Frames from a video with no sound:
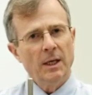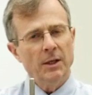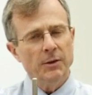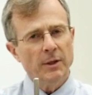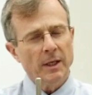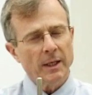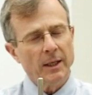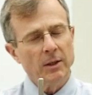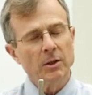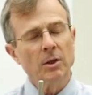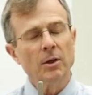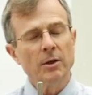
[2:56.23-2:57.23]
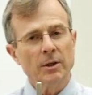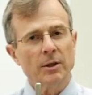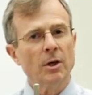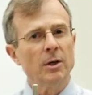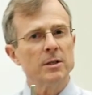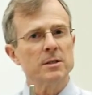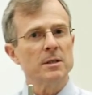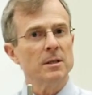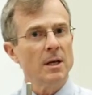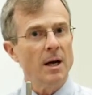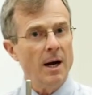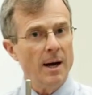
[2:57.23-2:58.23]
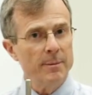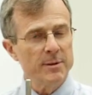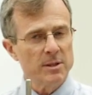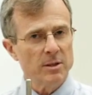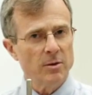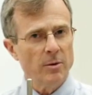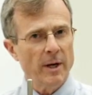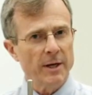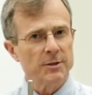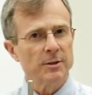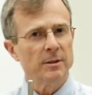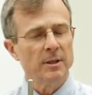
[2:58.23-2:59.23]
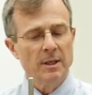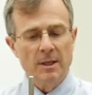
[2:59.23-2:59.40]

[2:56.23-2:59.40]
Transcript: And you get currents in the opposite direction.